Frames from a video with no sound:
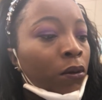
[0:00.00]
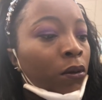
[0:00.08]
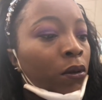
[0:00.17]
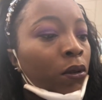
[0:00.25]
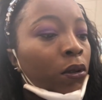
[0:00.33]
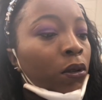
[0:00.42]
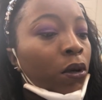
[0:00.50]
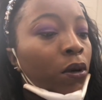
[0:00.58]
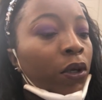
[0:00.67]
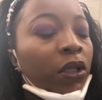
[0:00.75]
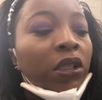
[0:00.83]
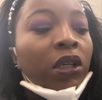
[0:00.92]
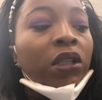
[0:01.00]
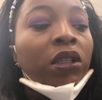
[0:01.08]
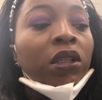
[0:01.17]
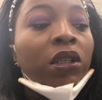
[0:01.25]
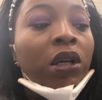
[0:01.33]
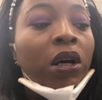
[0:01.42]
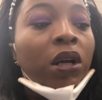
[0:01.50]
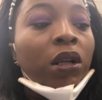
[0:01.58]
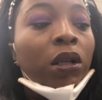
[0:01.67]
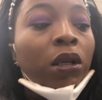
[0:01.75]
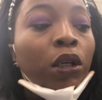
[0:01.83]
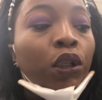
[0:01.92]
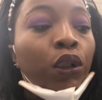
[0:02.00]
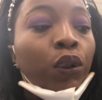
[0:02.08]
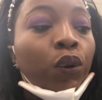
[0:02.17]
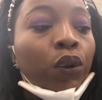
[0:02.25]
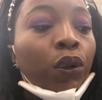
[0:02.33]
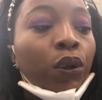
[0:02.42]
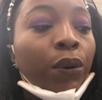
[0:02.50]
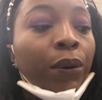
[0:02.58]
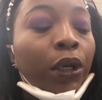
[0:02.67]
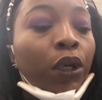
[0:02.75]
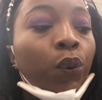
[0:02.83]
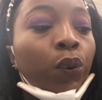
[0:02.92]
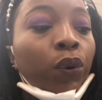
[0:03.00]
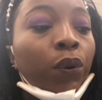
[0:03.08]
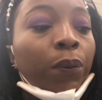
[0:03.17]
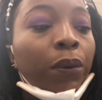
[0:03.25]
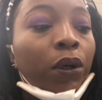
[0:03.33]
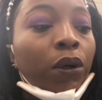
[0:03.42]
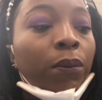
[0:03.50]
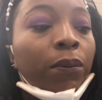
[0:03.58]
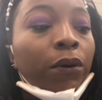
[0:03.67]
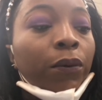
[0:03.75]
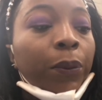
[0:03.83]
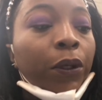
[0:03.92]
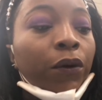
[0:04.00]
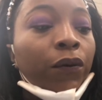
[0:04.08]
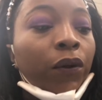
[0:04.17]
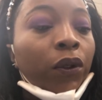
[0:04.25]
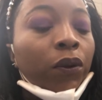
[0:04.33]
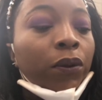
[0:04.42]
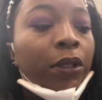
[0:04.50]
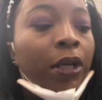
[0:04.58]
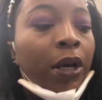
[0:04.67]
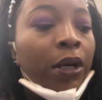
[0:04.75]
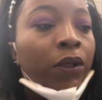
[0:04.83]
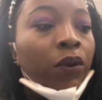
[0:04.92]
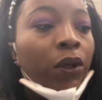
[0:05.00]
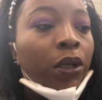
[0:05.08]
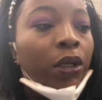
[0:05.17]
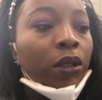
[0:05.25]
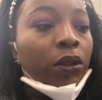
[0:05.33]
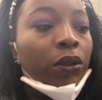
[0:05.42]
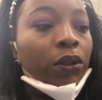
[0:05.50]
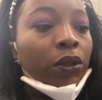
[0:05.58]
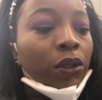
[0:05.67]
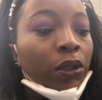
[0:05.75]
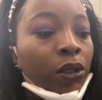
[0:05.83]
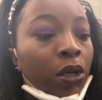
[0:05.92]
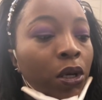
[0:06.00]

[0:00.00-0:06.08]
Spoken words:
So it says does not include chlorine, wood pulp, perfumes, dyes, or colors.